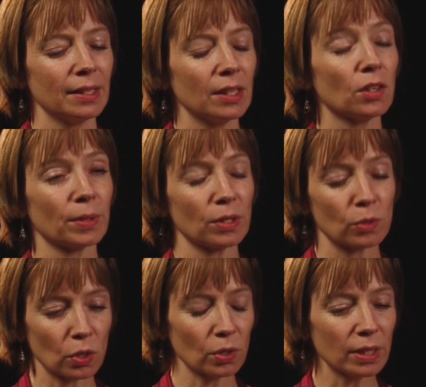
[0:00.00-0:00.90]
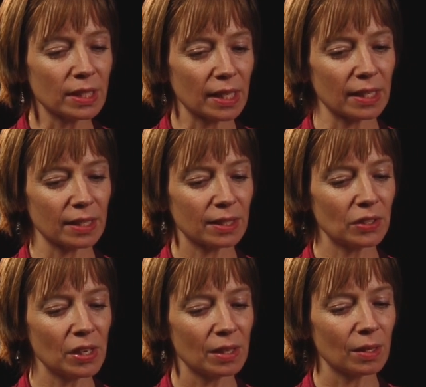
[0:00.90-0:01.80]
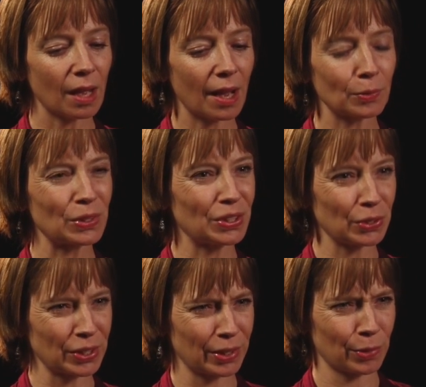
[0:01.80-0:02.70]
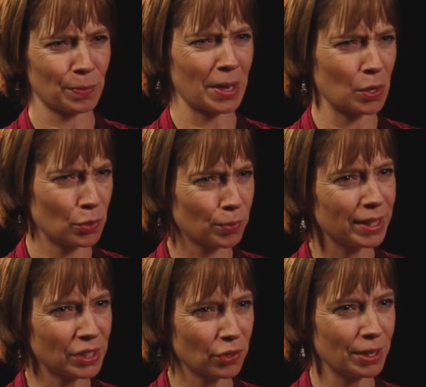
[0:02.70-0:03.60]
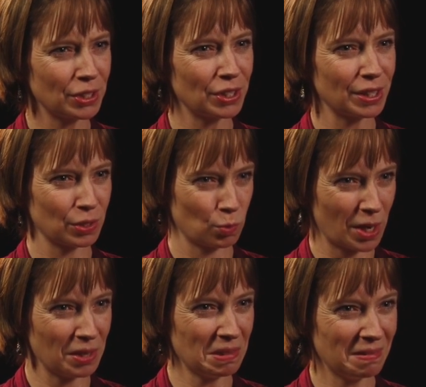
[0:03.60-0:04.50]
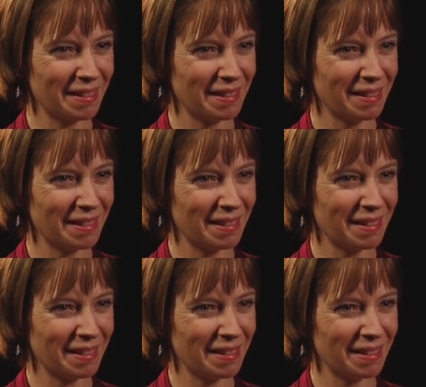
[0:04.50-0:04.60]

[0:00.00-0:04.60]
You know, in those early days, I was still dealing with my own reintegration as well.